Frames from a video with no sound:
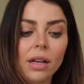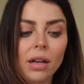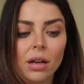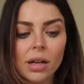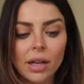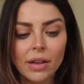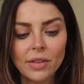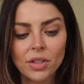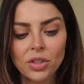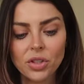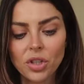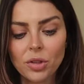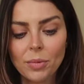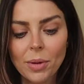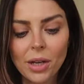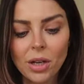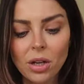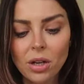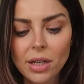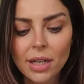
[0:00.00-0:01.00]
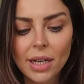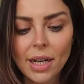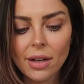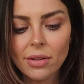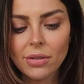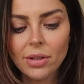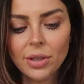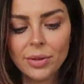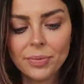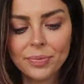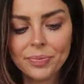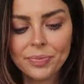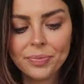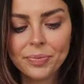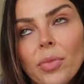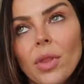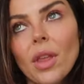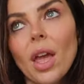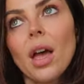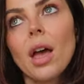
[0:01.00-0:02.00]
I can't get the shoe back on now.
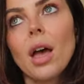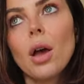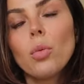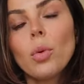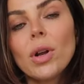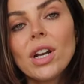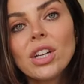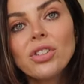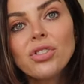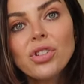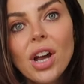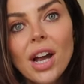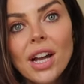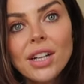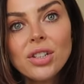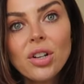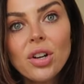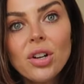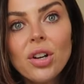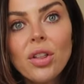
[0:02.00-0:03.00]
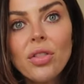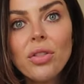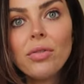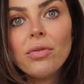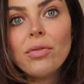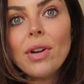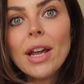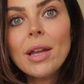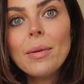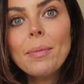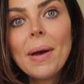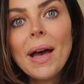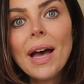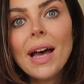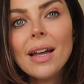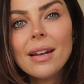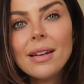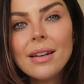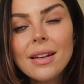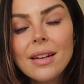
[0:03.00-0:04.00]
When I tried on the
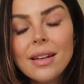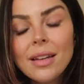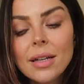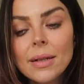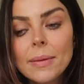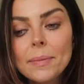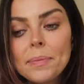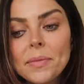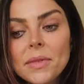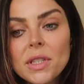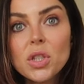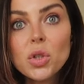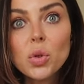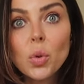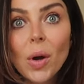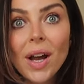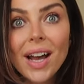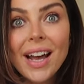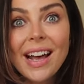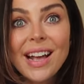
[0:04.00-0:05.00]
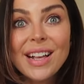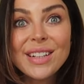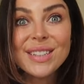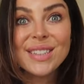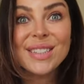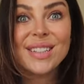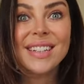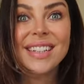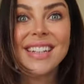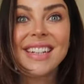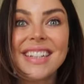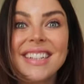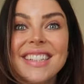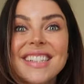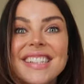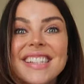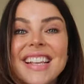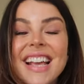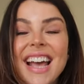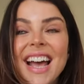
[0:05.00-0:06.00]
Ray-Ban square
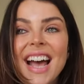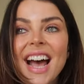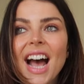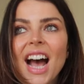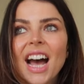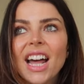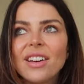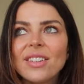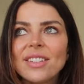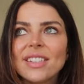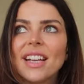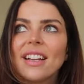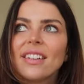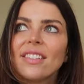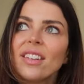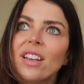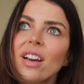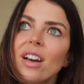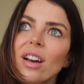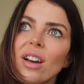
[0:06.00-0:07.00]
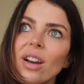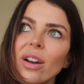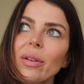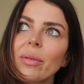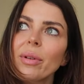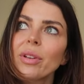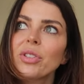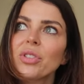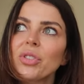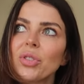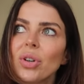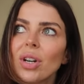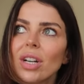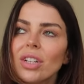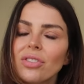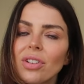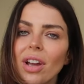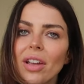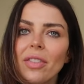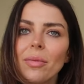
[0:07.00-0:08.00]
sunnies, and I was like, no, I'm not sure. I
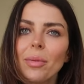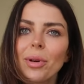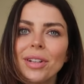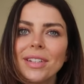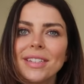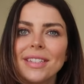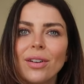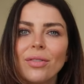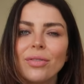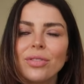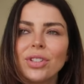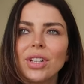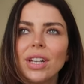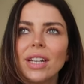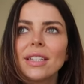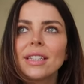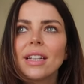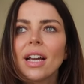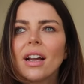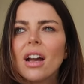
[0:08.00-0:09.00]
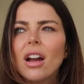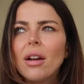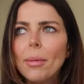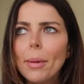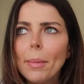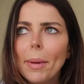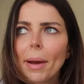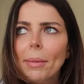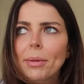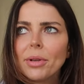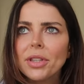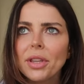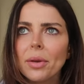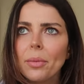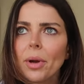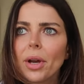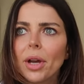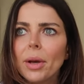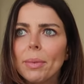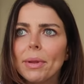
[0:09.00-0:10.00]
tried them on in Selfridges. I can't remember how much they
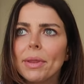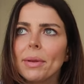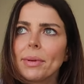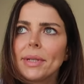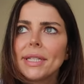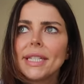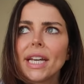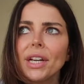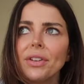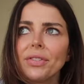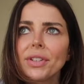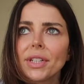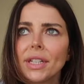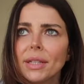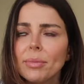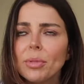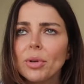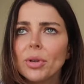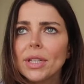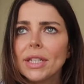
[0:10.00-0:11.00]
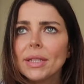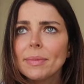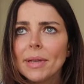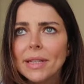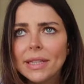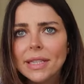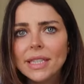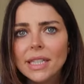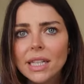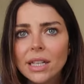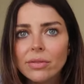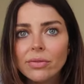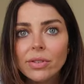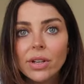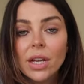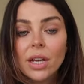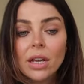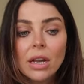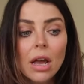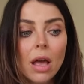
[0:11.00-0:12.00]
were, but they were definitely more expensive
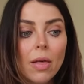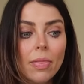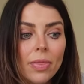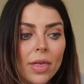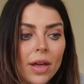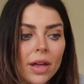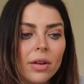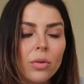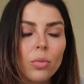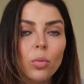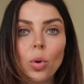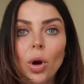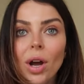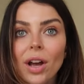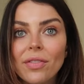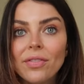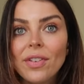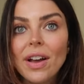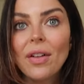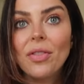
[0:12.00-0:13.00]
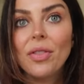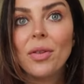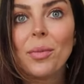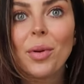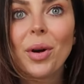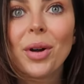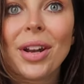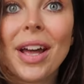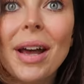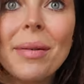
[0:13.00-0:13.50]
than what I found them on